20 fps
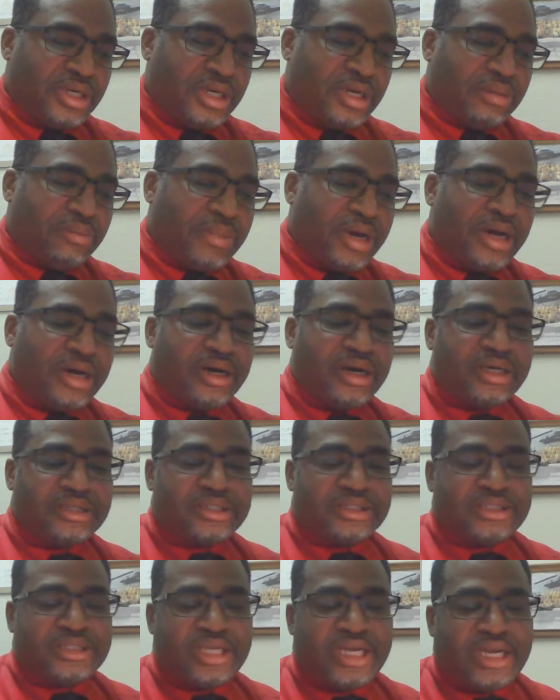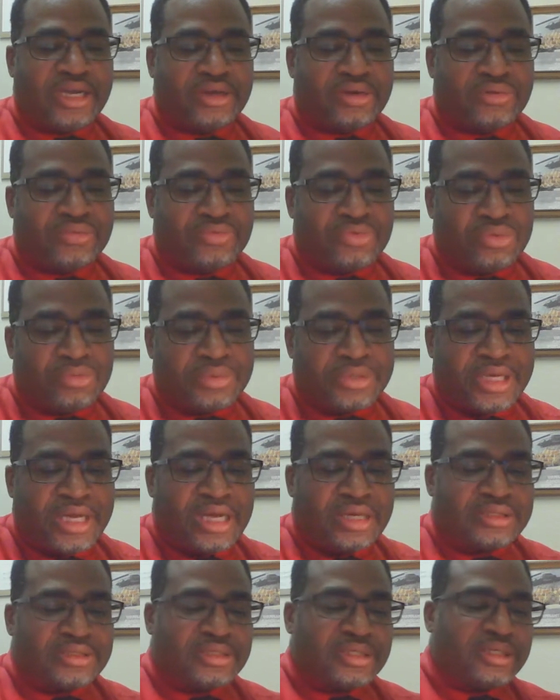My hunch is that group
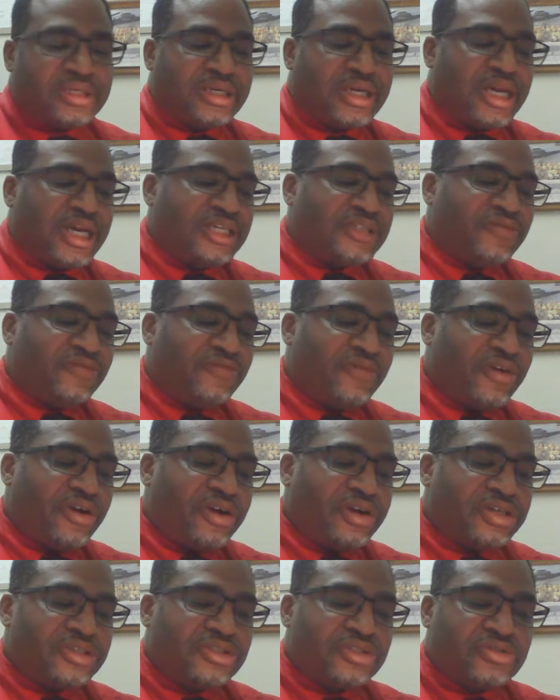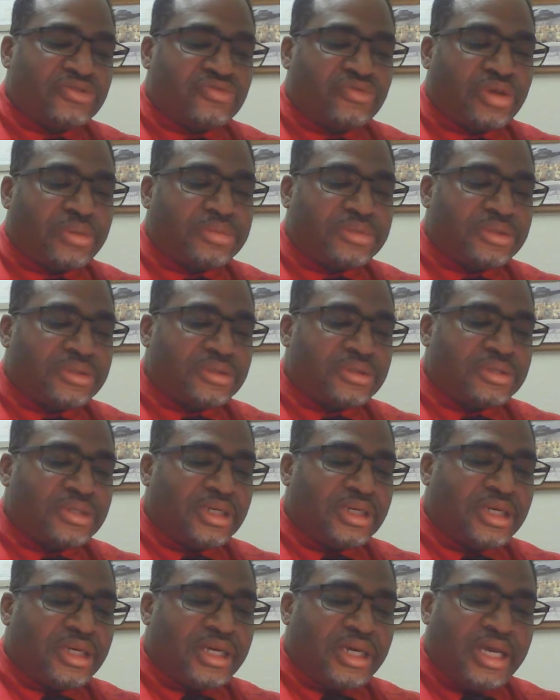counseling has various descriptions
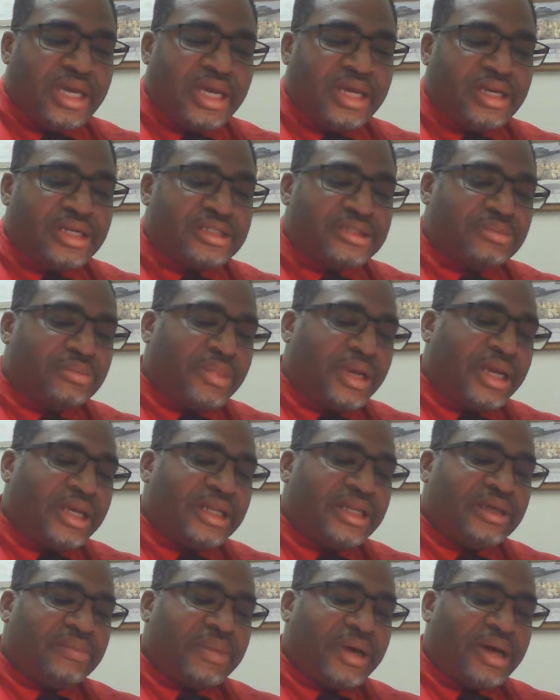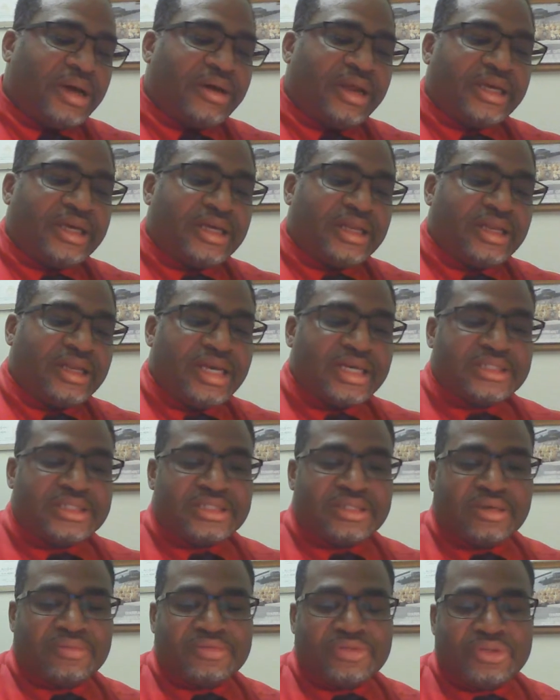and is mainly about a collection
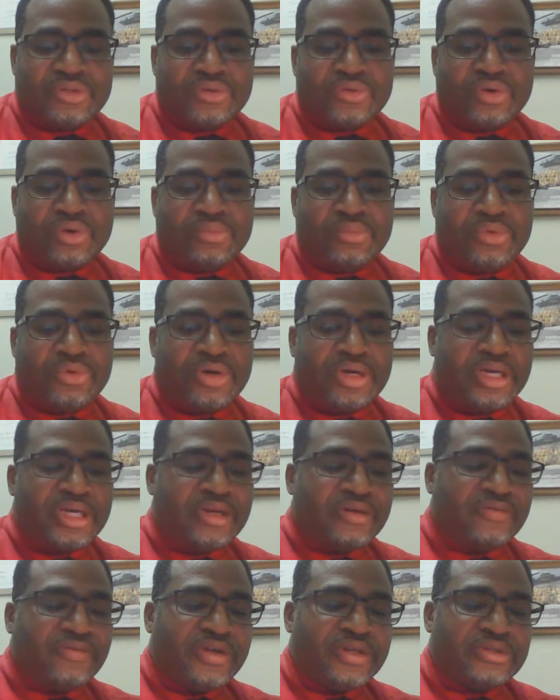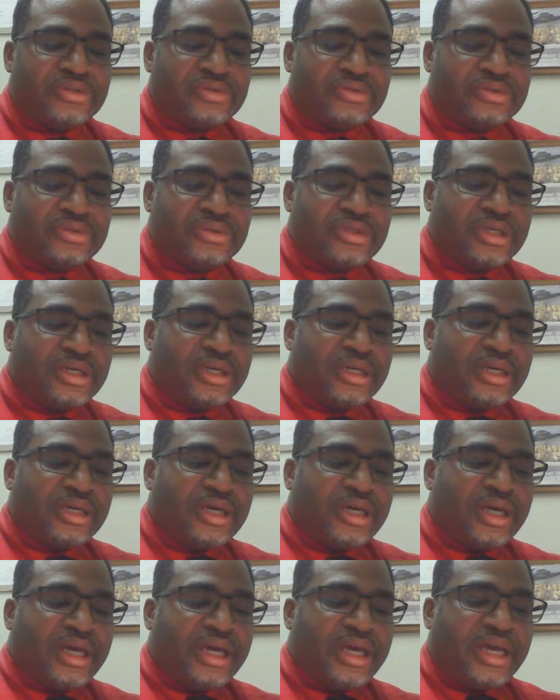of 2 or more individuals
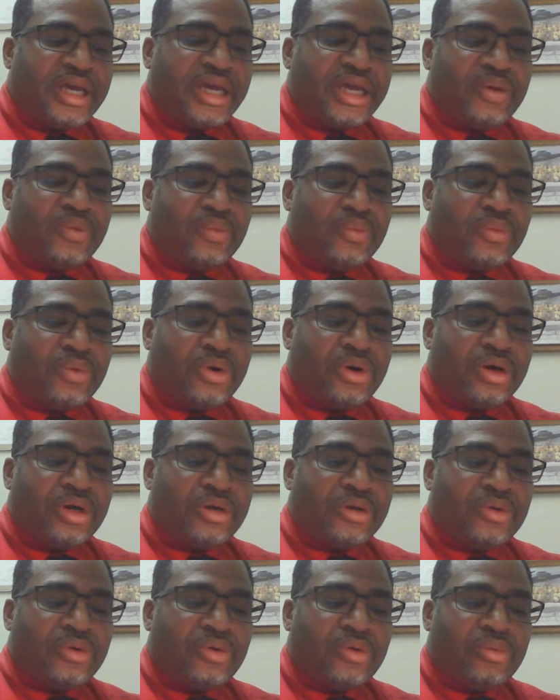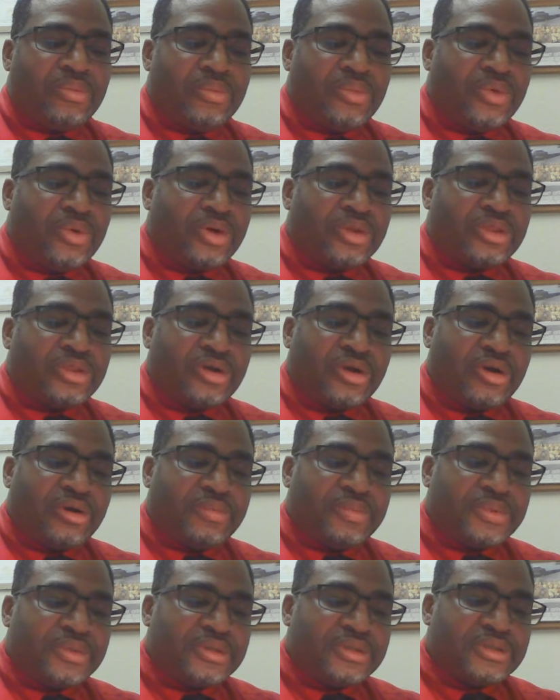and 1 or more
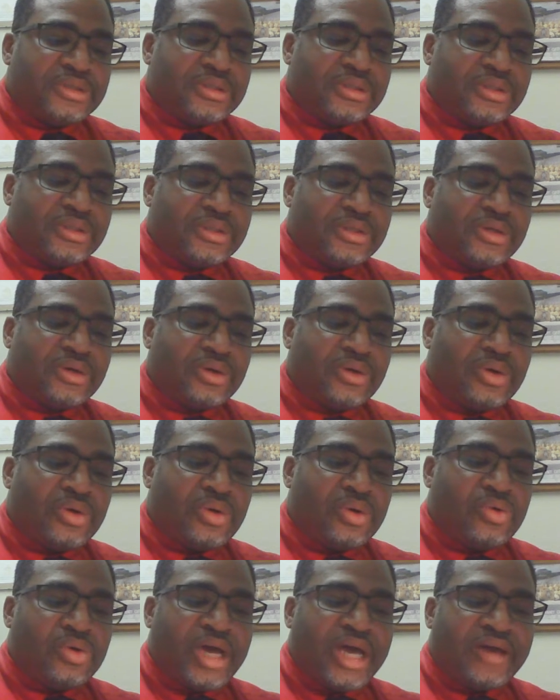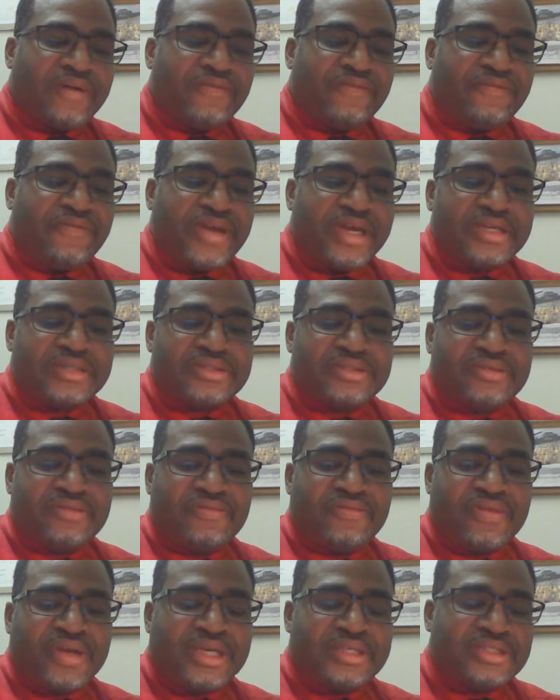therapists who have face-to-face